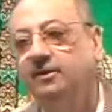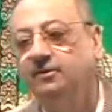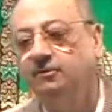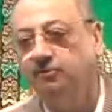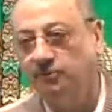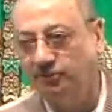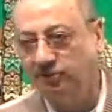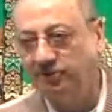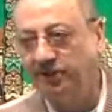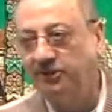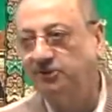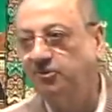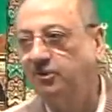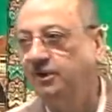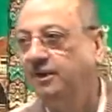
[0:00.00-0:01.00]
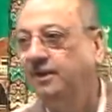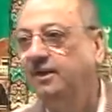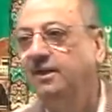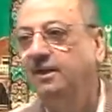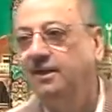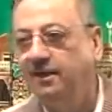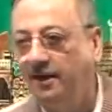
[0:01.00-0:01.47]
which is actually
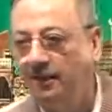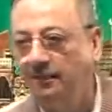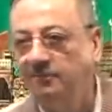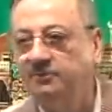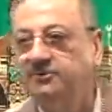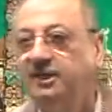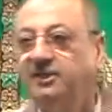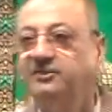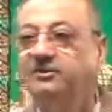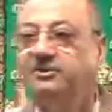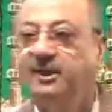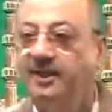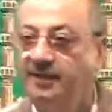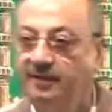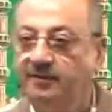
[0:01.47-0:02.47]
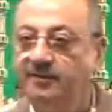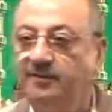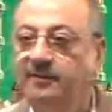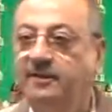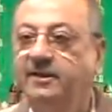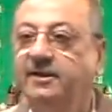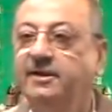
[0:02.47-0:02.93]
lam yashtahid
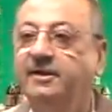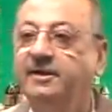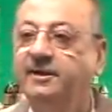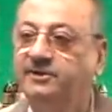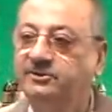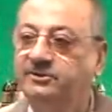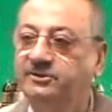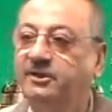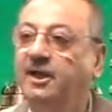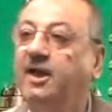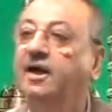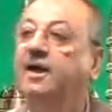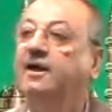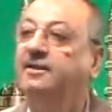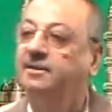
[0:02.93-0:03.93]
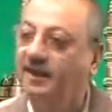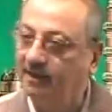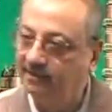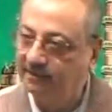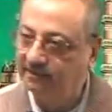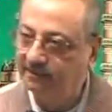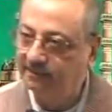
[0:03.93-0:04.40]
ijtihadan.
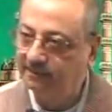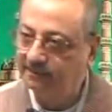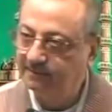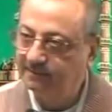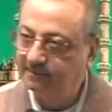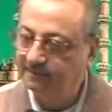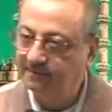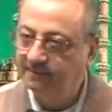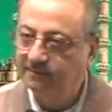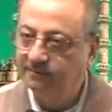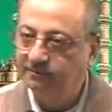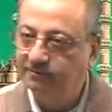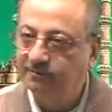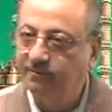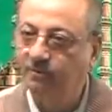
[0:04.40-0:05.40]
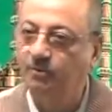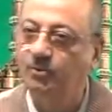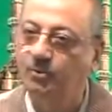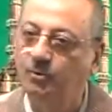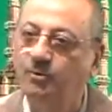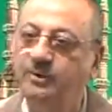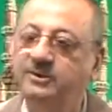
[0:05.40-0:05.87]
So
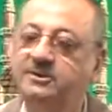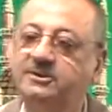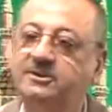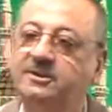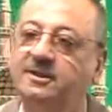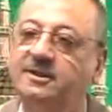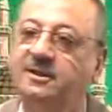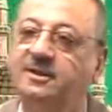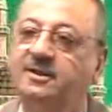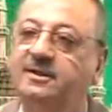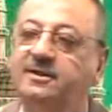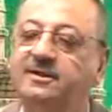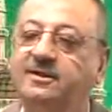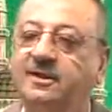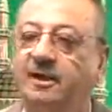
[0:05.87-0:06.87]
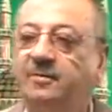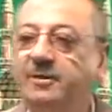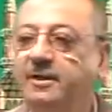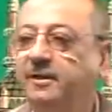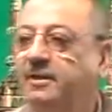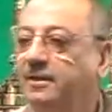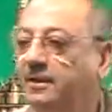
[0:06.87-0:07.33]
who is
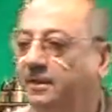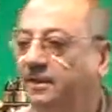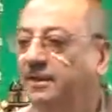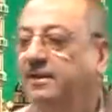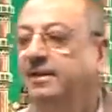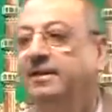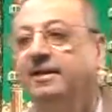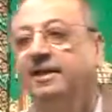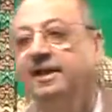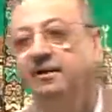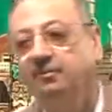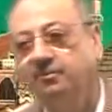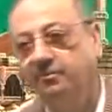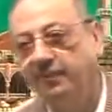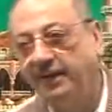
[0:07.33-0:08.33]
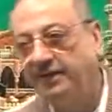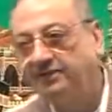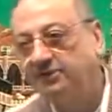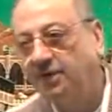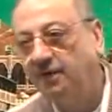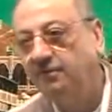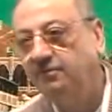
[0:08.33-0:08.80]
coming in place
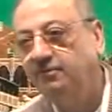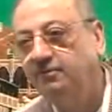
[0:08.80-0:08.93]
of